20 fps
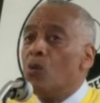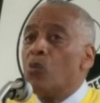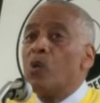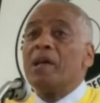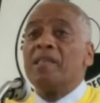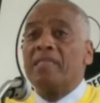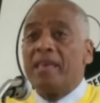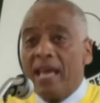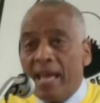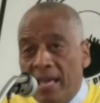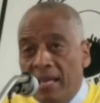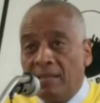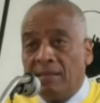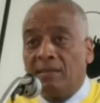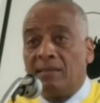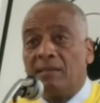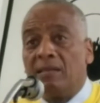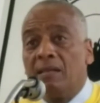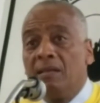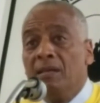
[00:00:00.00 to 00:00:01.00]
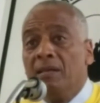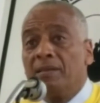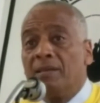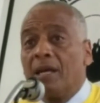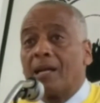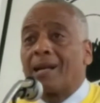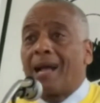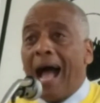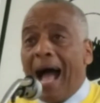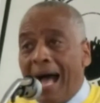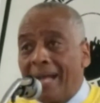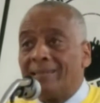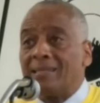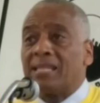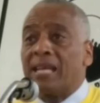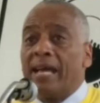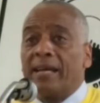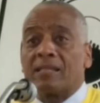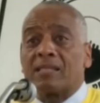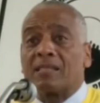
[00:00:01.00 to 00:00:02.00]
within the
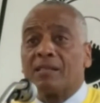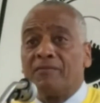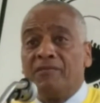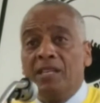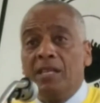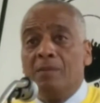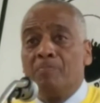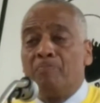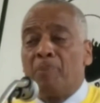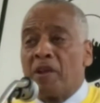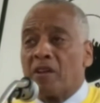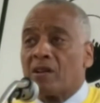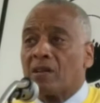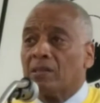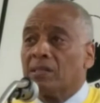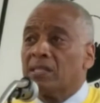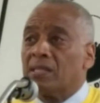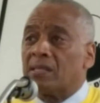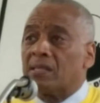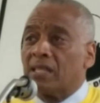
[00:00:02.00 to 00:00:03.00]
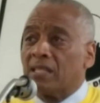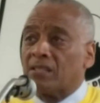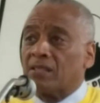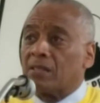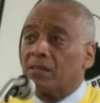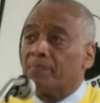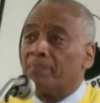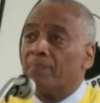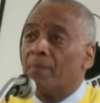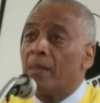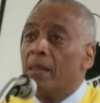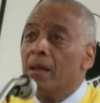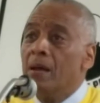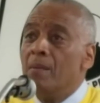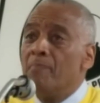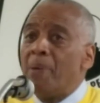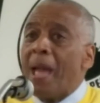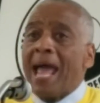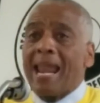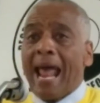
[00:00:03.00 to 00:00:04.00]
context of the imperialist system.
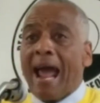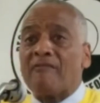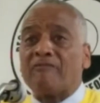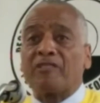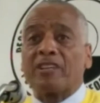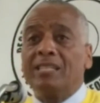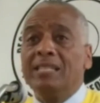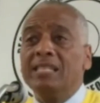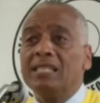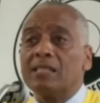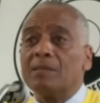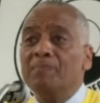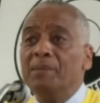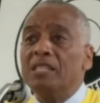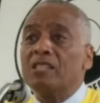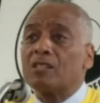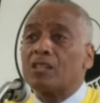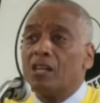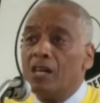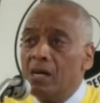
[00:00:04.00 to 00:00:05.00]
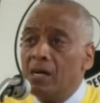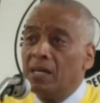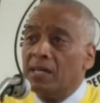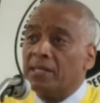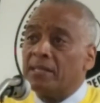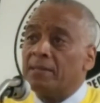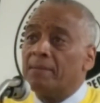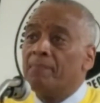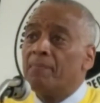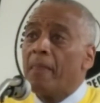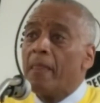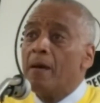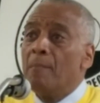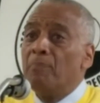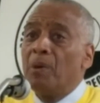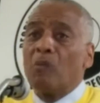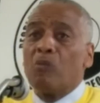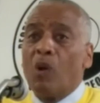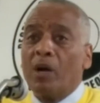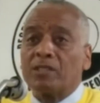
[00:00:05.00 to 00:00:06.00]
Pan-Africanism is good,
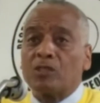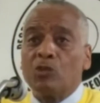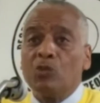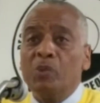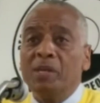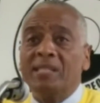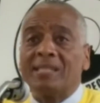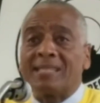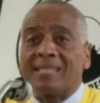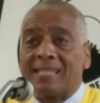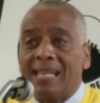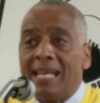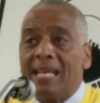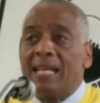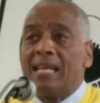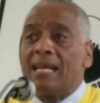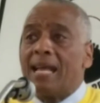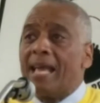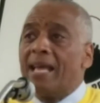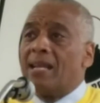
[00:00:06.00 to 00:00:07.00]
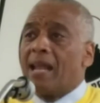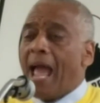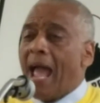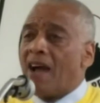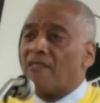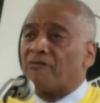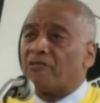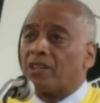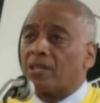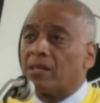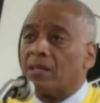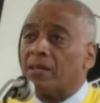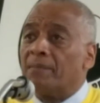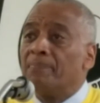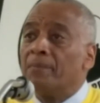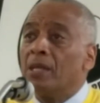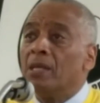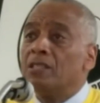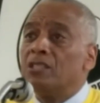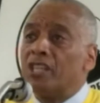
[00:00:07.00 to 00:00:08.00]
but what do we see in Africa?
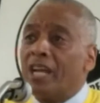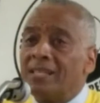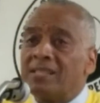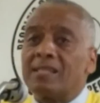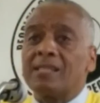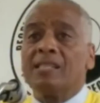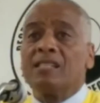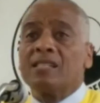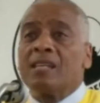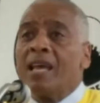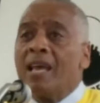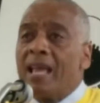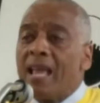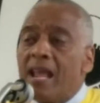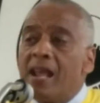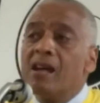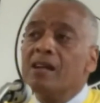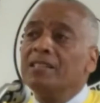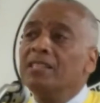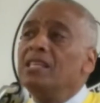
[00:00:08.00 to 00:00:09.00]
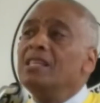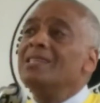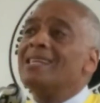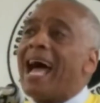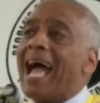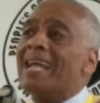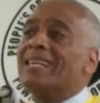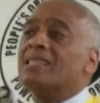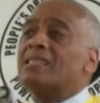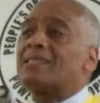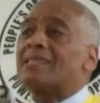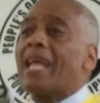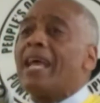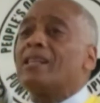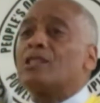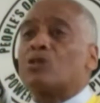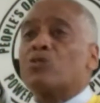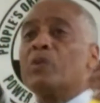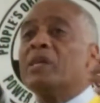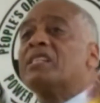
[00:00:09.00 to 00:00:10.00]
Just as here in the United
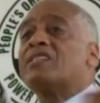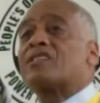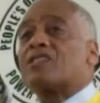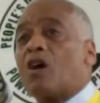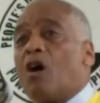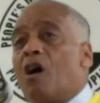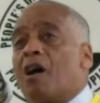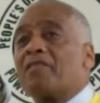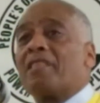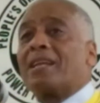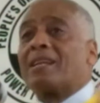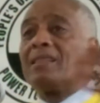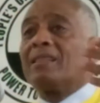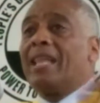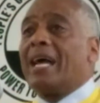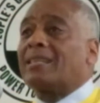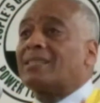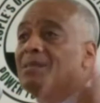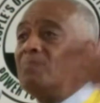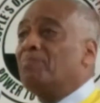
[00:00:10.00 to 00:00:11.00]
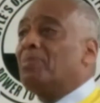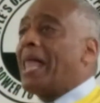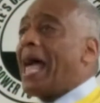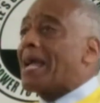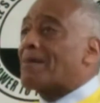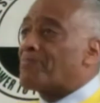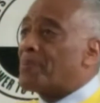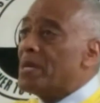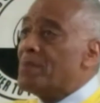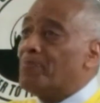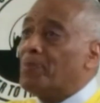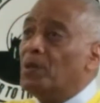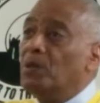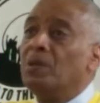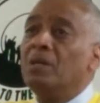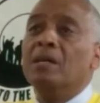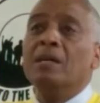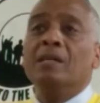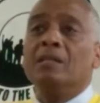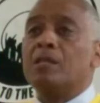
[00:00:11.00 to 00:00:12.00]
States we saw that electing black
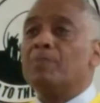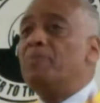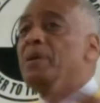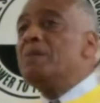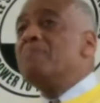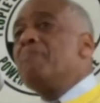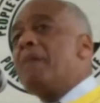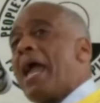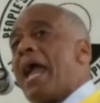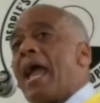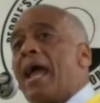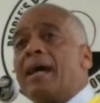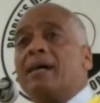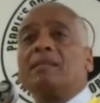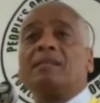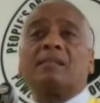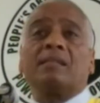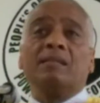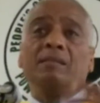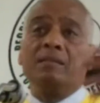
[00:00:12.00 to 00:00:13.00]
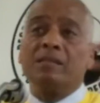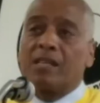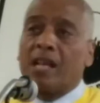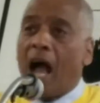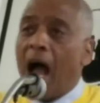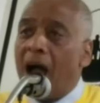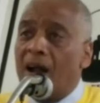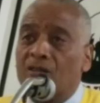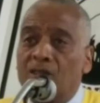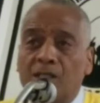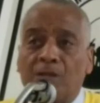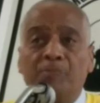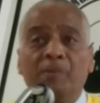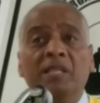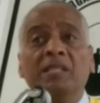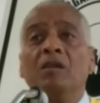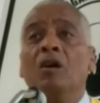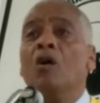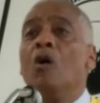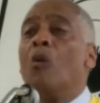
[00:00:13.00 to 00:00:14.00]
people to be mayors and congressmen